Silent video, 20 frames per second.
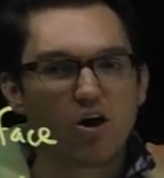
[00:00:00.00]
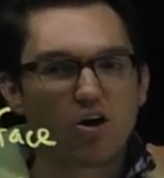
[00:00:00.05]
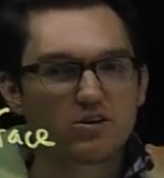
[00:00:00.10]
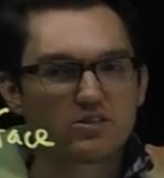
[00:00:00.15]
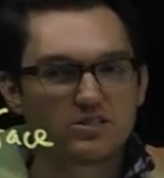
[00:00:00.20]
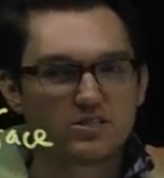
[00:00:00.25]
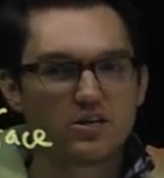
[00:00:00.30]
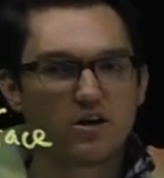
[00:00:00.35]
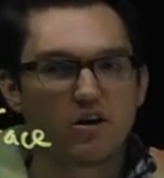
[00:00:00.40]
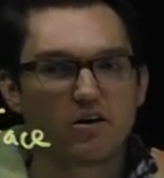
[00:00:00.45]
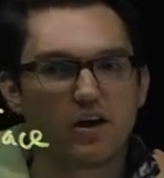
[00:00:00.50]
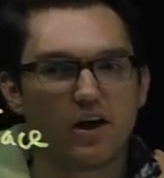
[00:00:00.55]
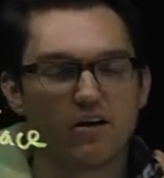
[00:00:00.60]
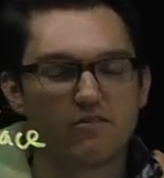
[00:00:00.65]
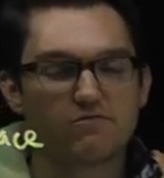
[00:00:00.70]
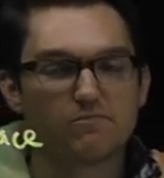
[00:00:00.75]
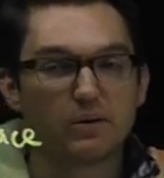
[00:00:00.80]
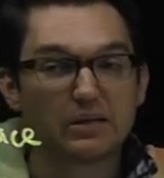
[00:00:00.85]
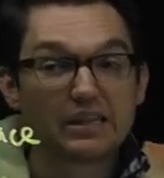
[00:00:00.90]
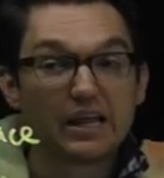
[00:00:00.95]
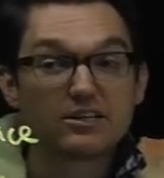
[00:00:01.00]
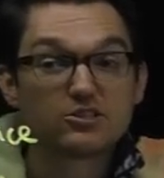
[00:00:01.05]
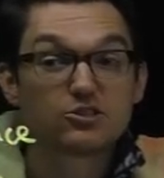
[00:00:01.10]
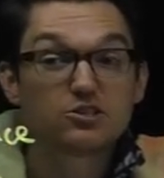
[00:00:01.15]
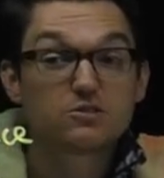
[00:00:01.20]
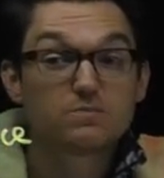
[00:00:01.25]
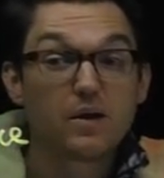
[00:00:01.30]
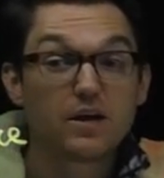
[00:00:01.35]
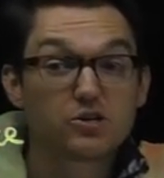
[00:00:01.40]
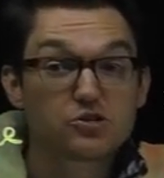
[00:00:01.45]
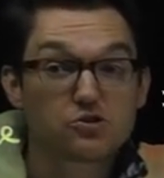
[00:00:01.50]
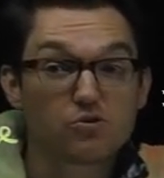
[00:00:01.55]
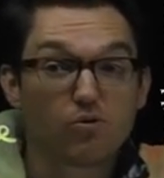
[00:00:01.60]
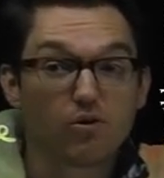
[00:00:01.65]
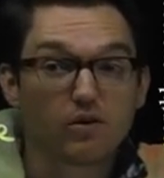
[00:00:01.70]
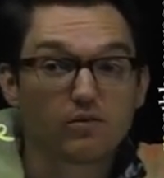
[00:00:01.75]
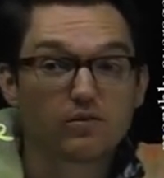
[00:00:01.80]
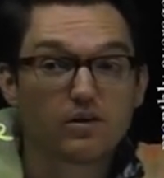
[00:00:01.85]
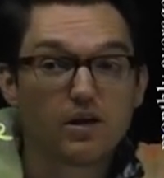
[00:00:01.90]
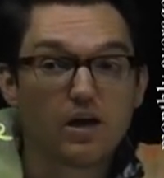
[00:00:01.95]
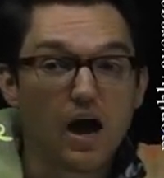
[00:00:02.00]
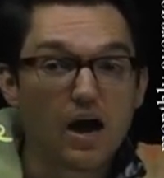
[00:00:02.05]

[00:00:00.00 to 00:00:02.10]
RCRF. But let's just make sure.